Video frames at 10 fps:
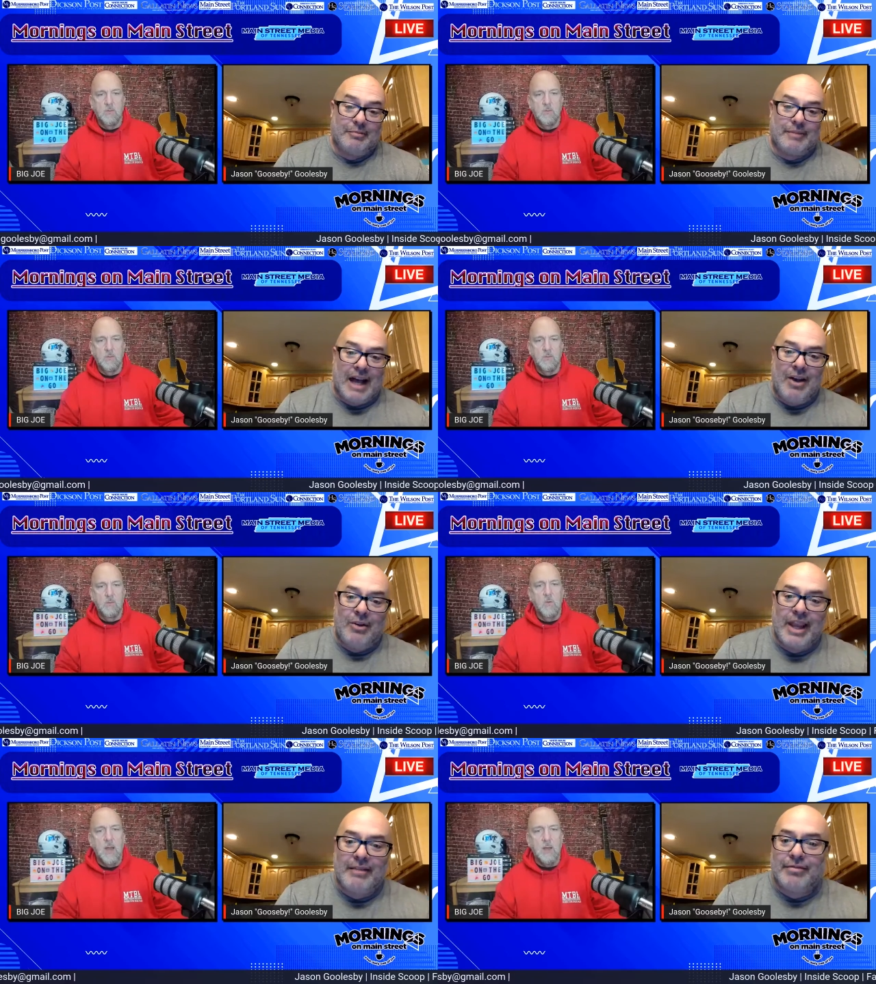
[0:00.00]
Speaker 1: them. I
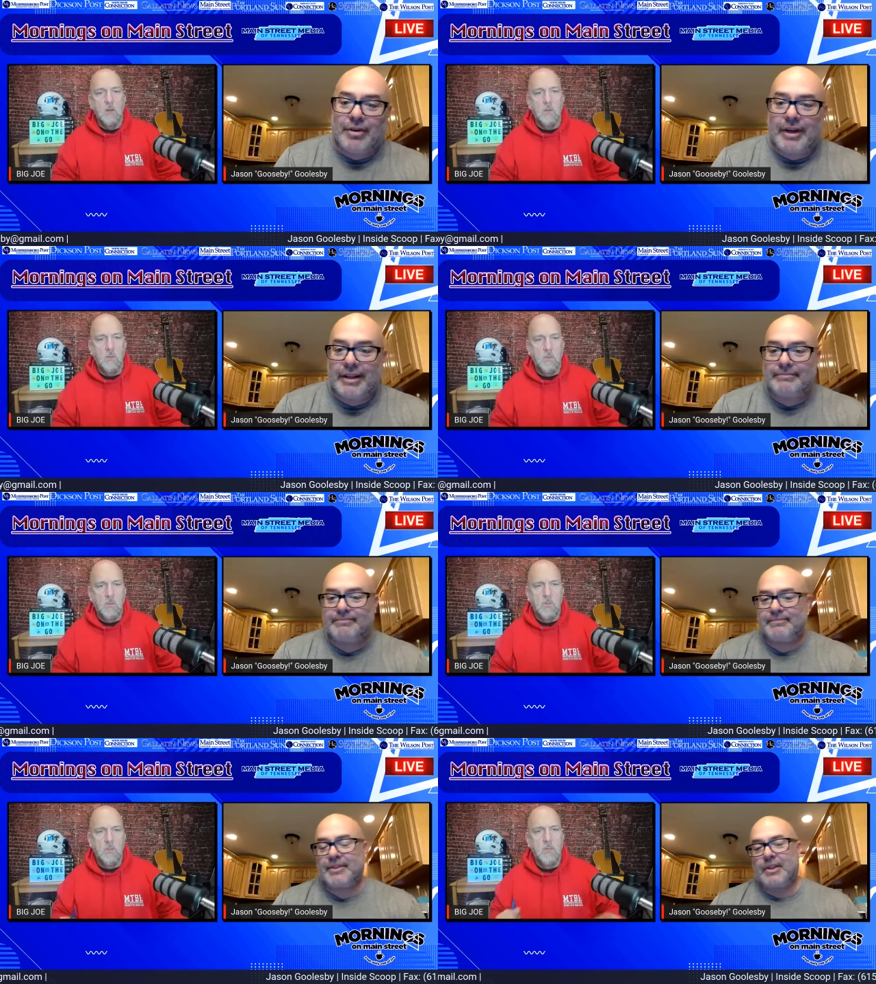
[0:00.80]
only right. have three.
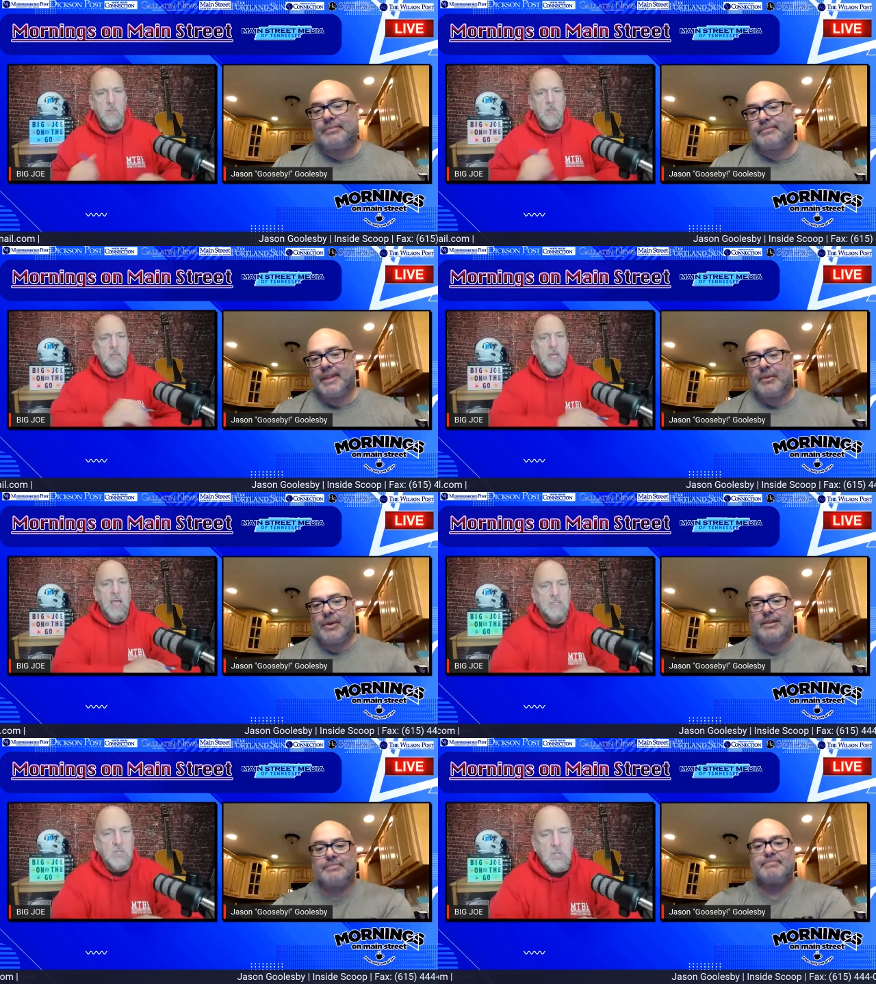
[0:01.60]
So anyway.
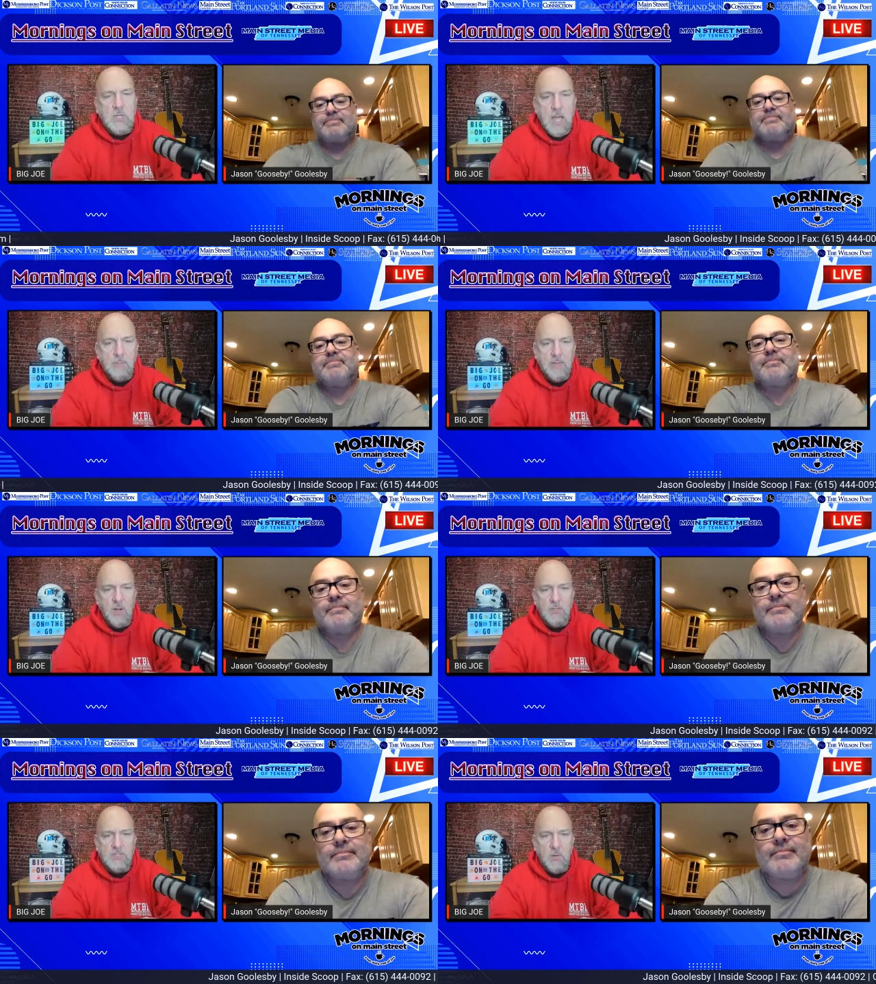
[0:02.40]
Speaker 2: I saw you comment
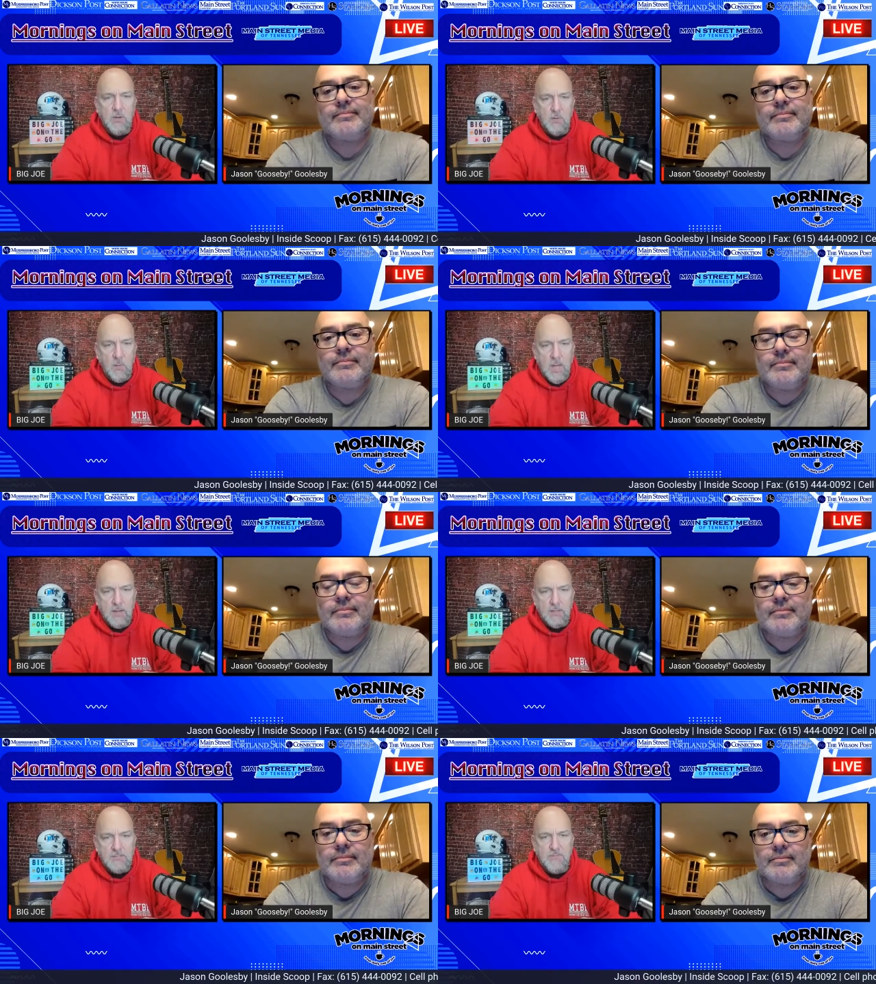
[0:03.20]
on Tony
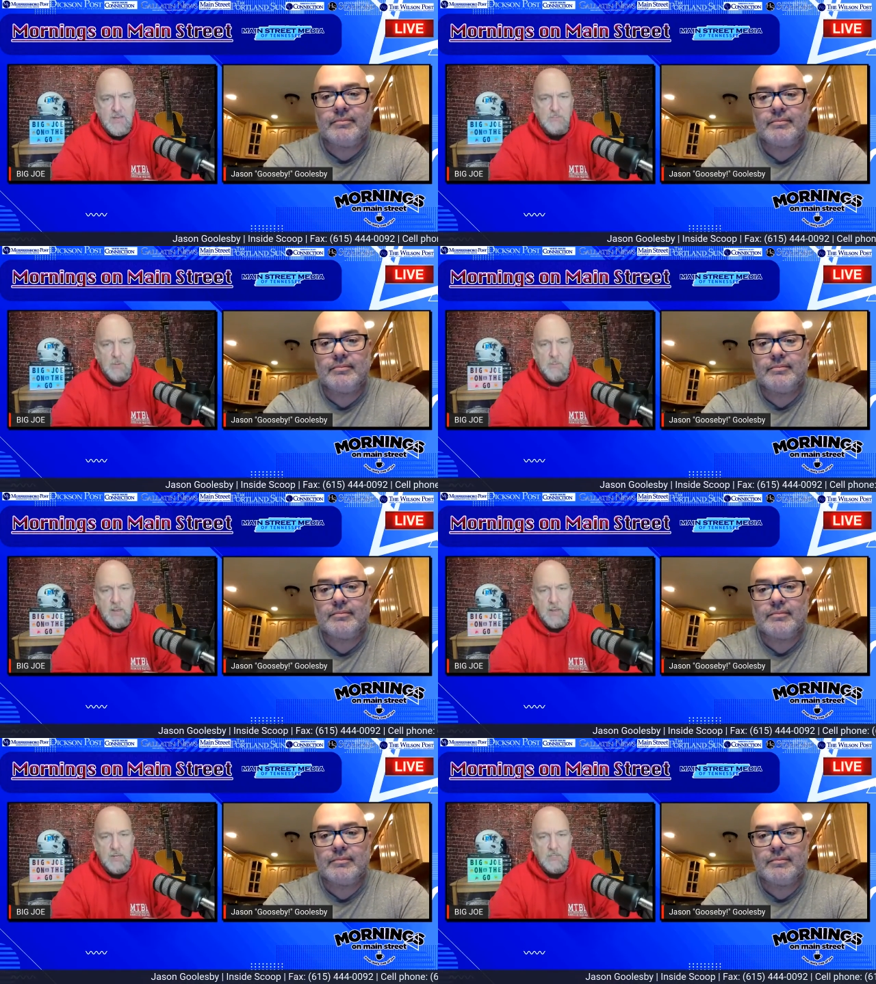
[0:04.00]
Arata's Facebook
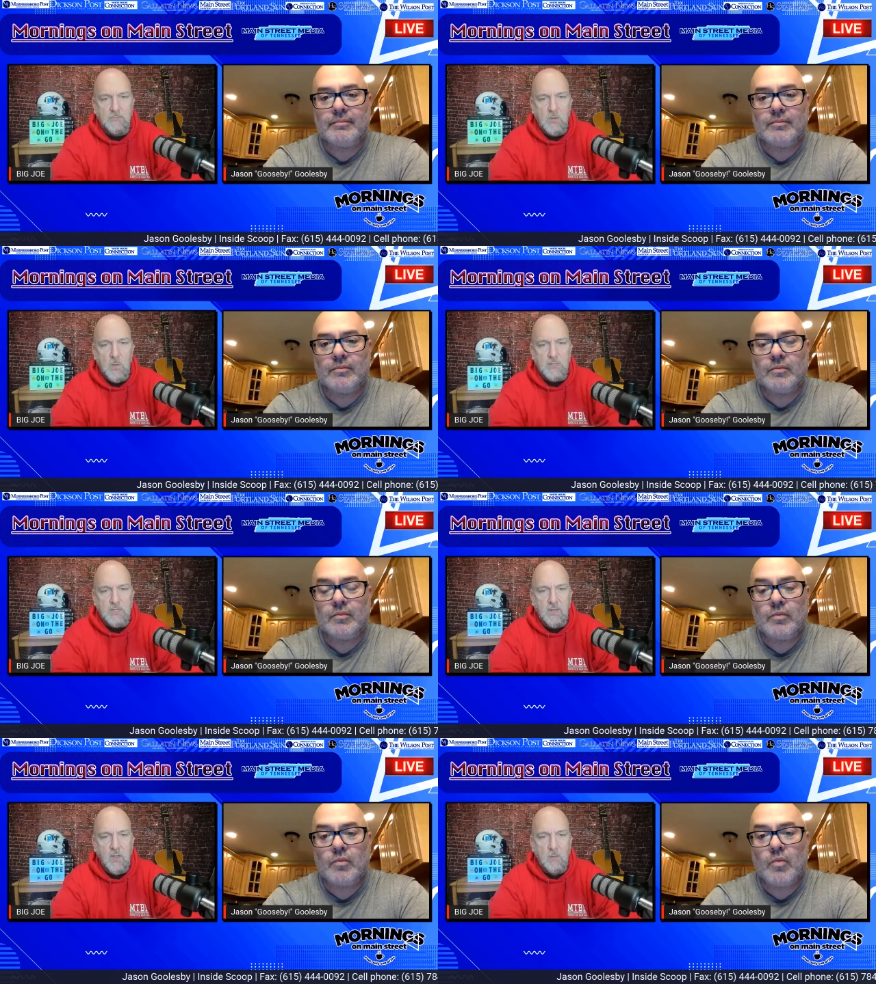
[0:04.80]
page a few weeks
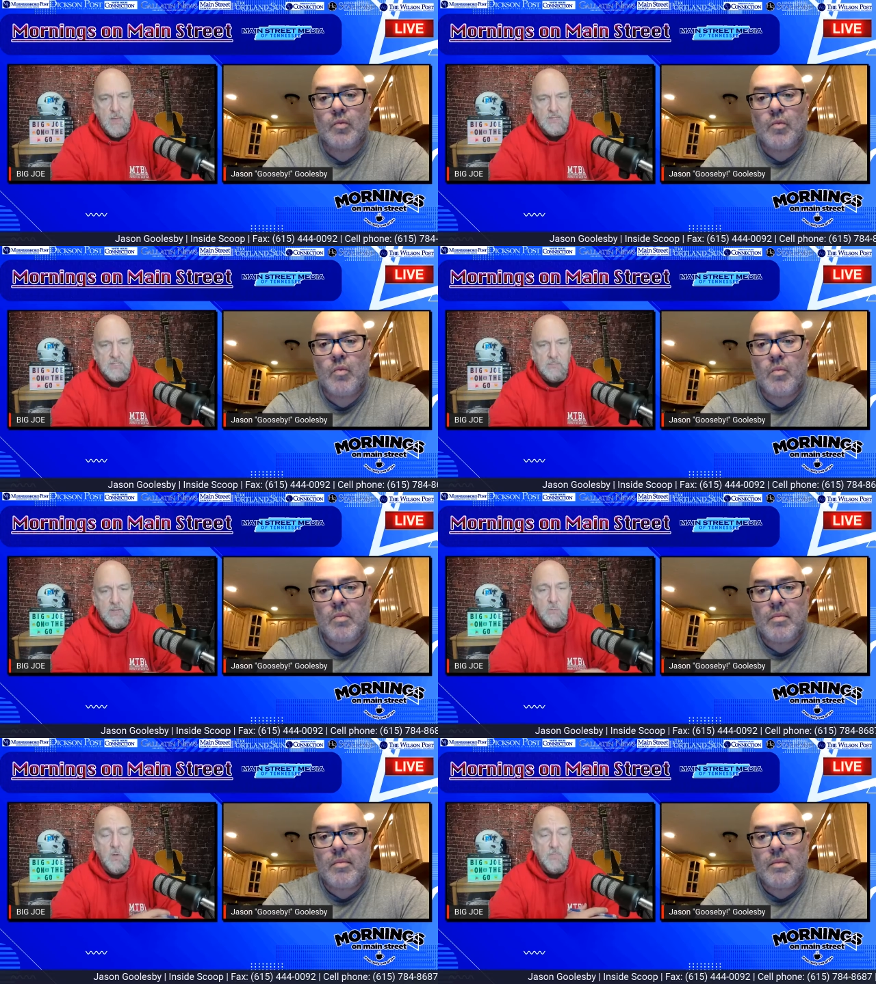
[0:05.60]
ago about some.
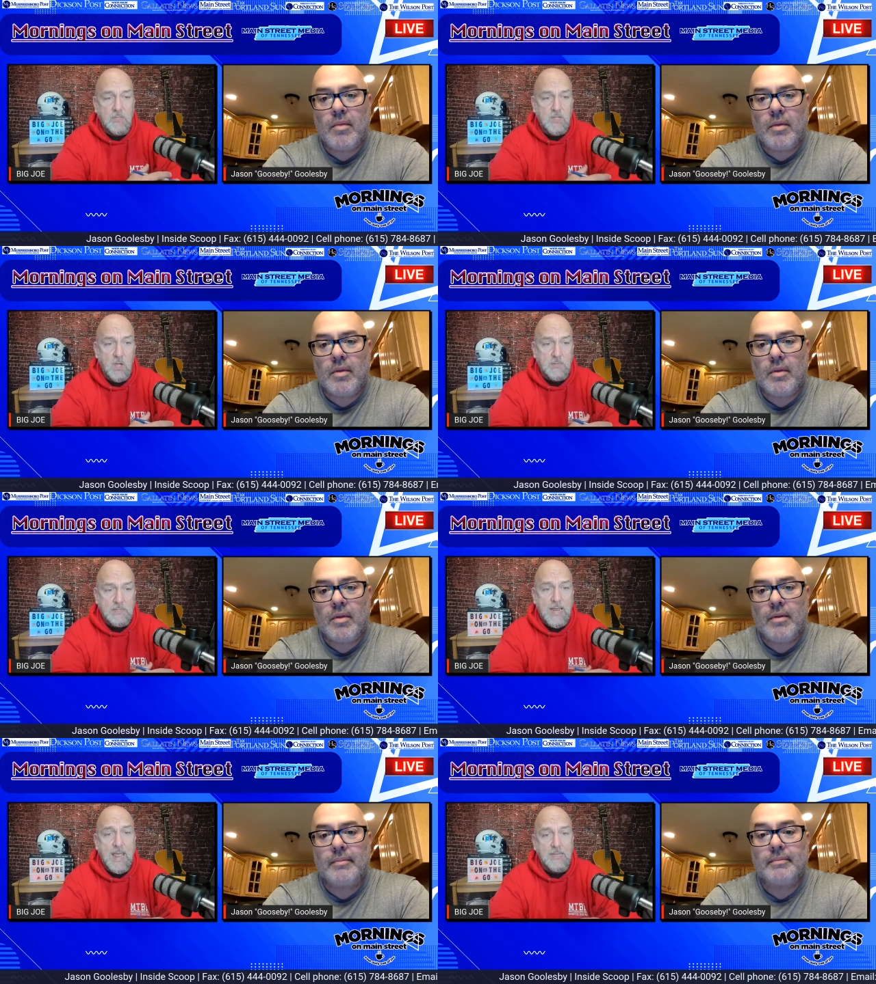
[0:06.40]
He wrote the song "The
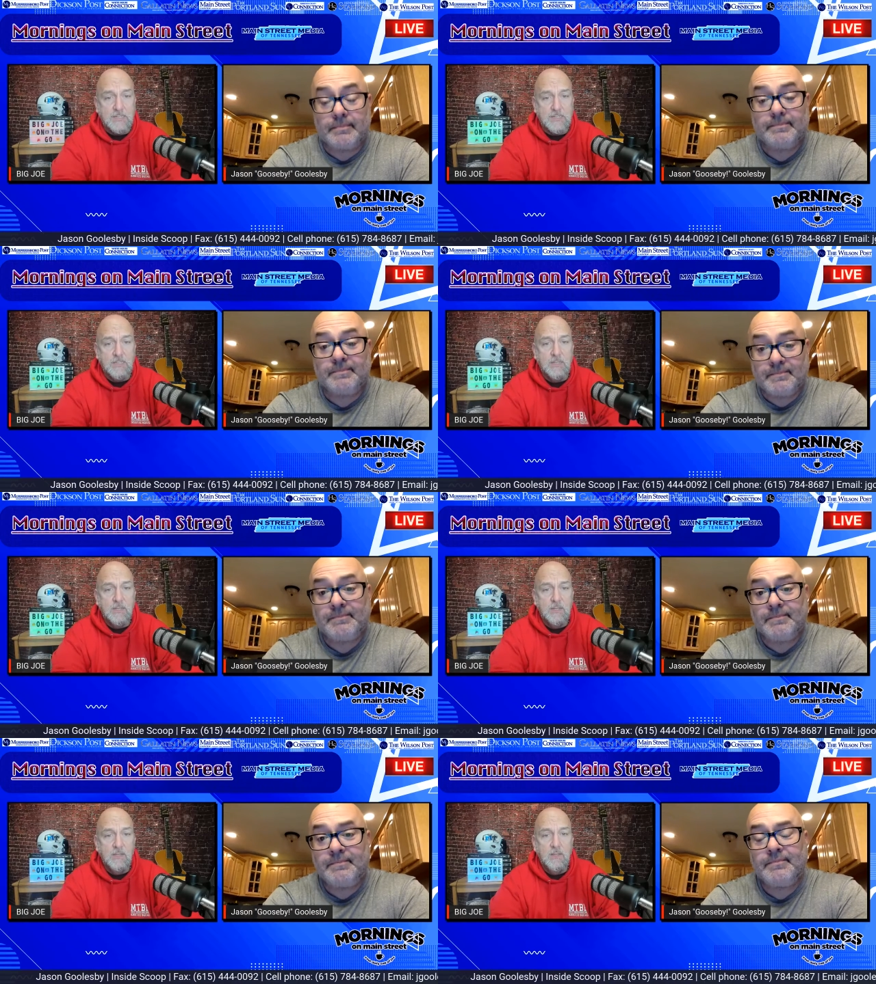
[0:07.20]
Dance,"
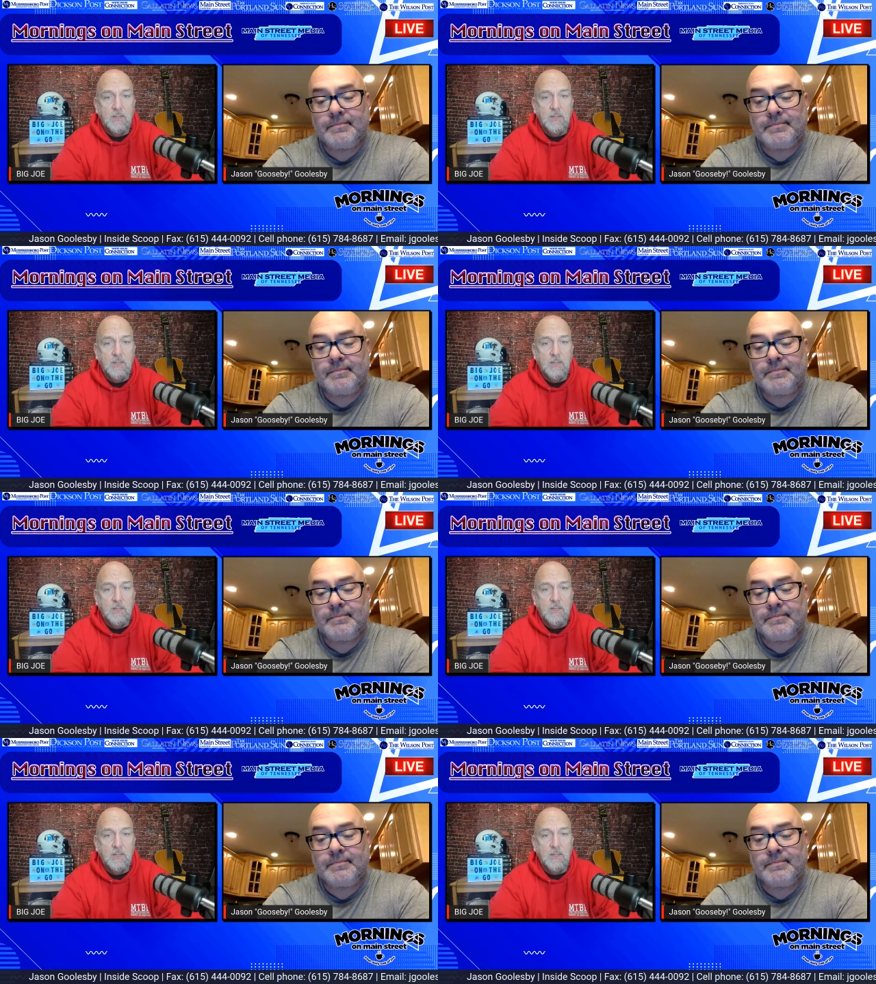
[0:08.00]
mm-hmm.